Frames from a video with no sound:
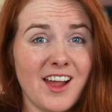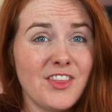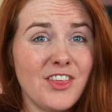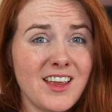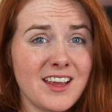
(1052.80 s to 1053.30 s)

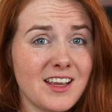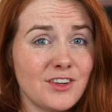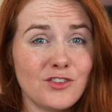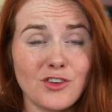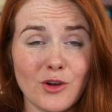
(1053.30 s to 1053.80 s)
I think
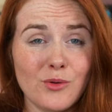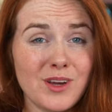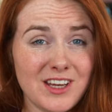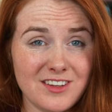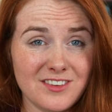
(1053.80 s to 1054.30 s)
it's so
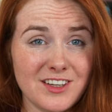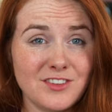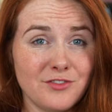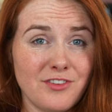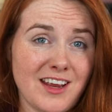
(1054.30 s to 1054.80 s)
easy
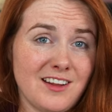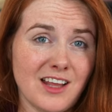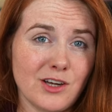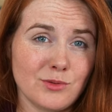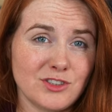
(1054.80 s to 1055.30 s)
to fake
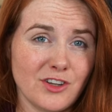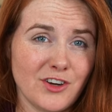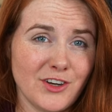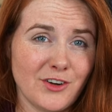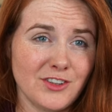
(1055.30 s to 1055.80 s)
language
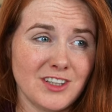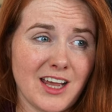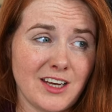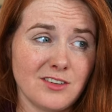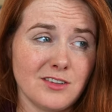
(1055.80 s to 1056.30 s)
learning
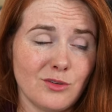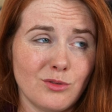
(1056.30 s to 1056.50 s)
online,